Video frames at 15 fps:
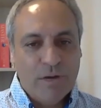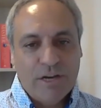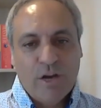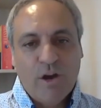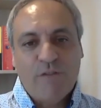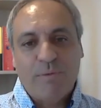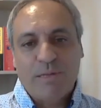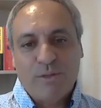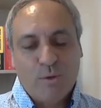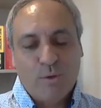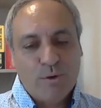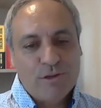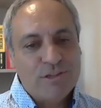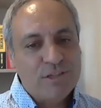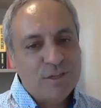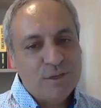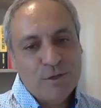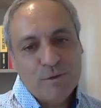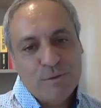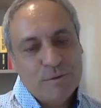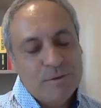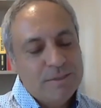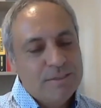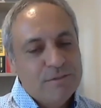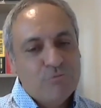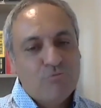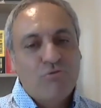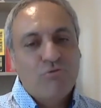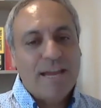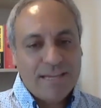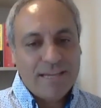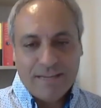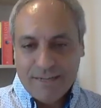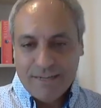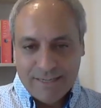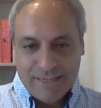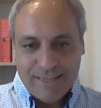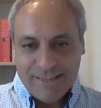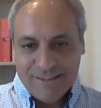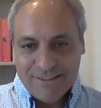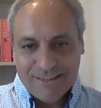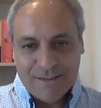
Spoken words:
I know I've been talking to you regularly